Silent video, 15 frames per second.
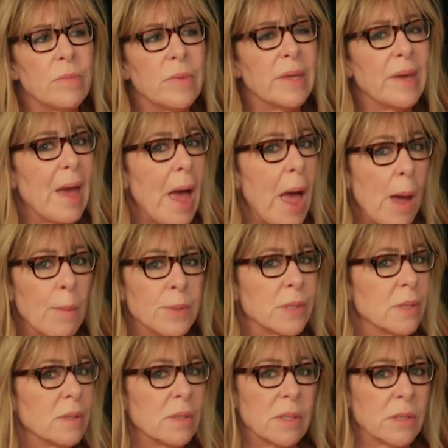the
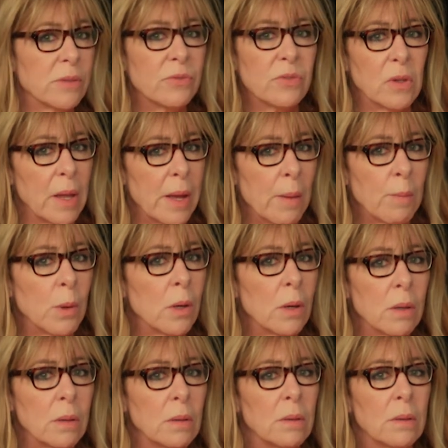absence of
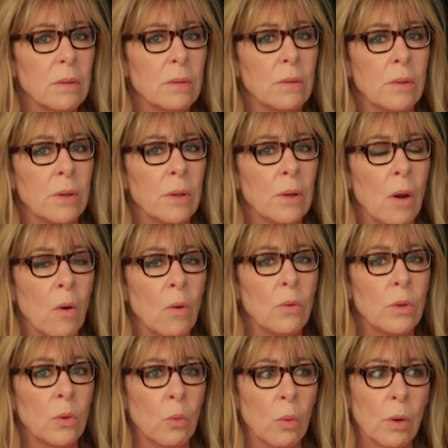glamour. You know,
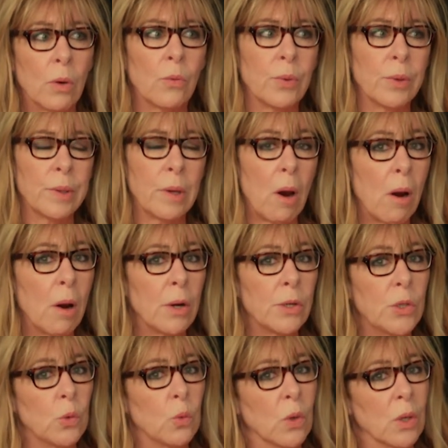you work really
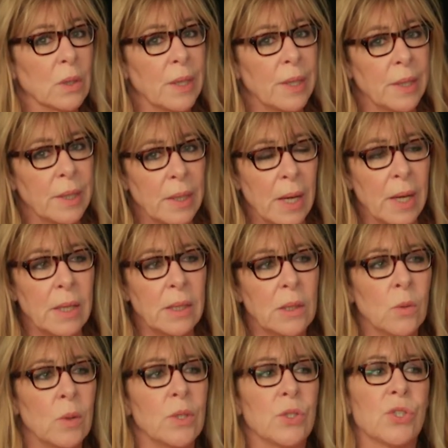hard, you work late at night,
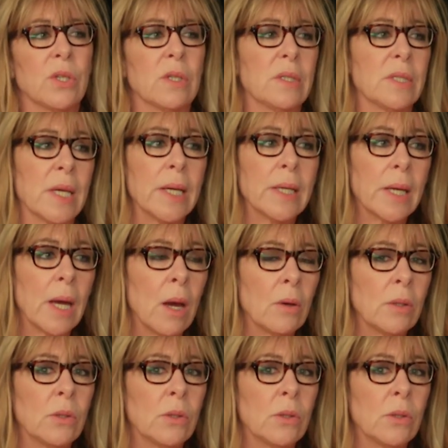you eat shitty takeout,